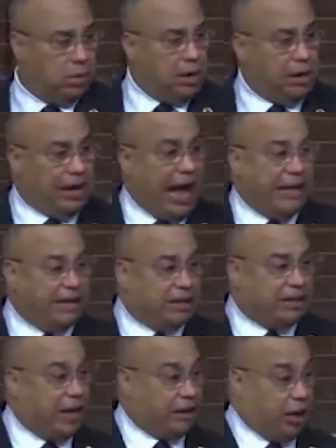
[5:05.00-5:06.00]
lights
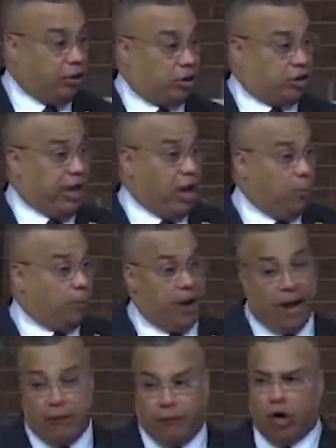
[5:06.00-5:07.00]
that they're still
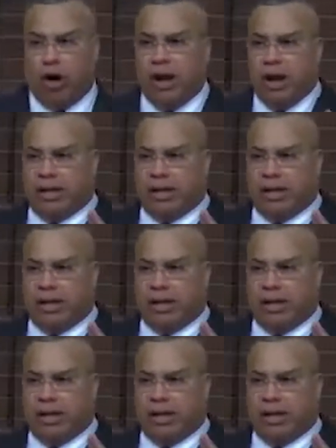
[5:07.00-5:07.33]
paying for,